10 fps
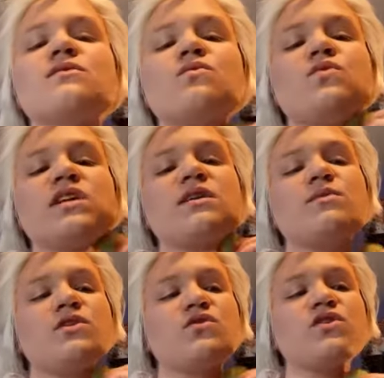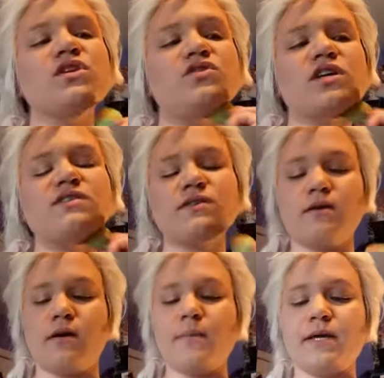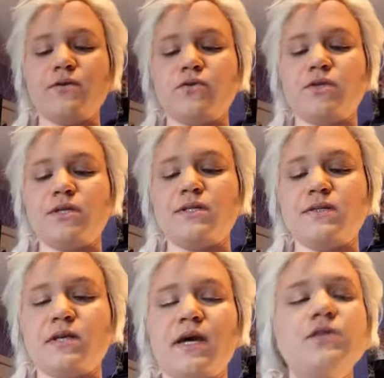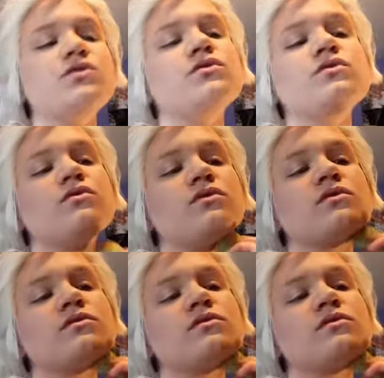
when I'm usually dressing up, I usually decide to